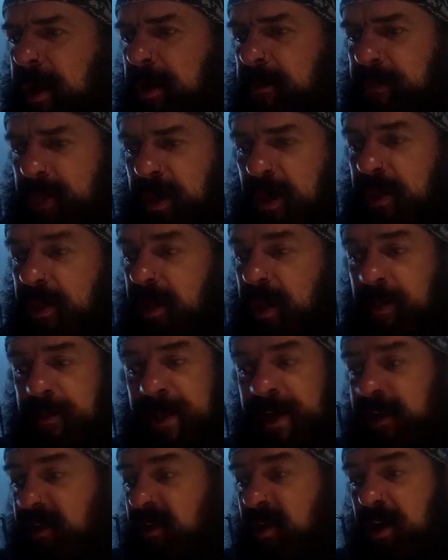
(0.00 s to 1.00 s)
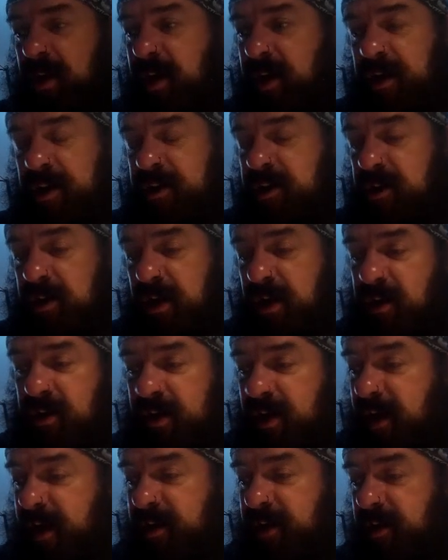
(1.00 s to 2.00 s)
But I mean,
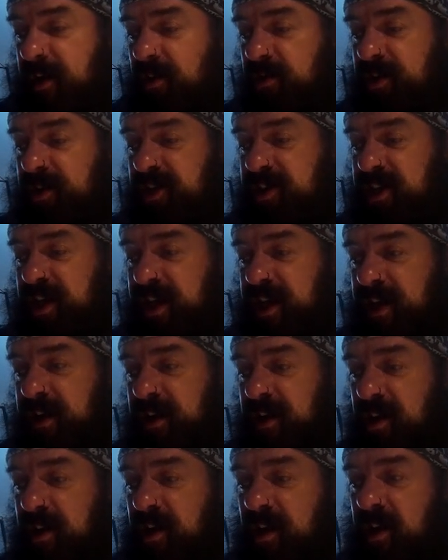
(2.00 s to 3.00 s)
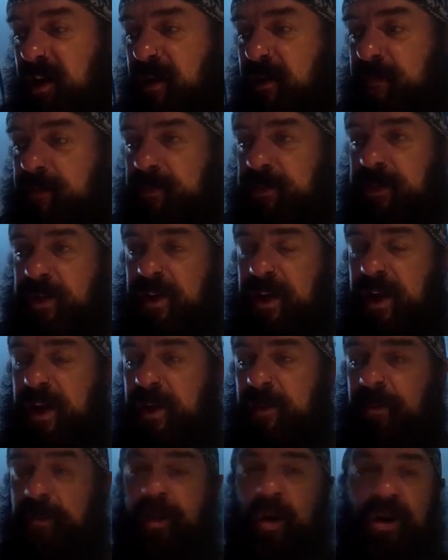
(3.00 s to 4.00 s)
I can only say
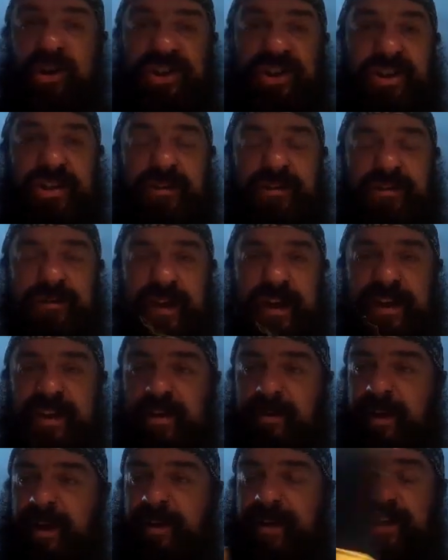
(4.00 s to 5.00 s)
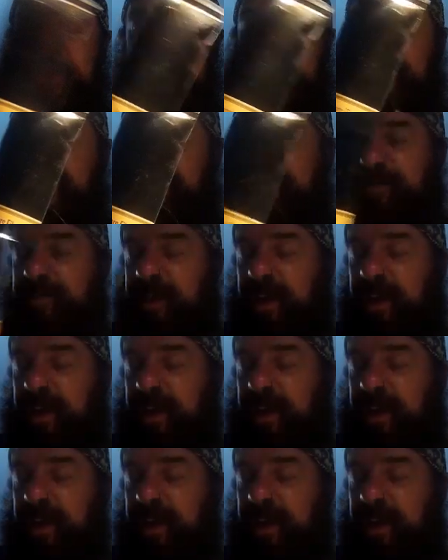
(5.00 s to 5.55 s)
positive things about this stuff.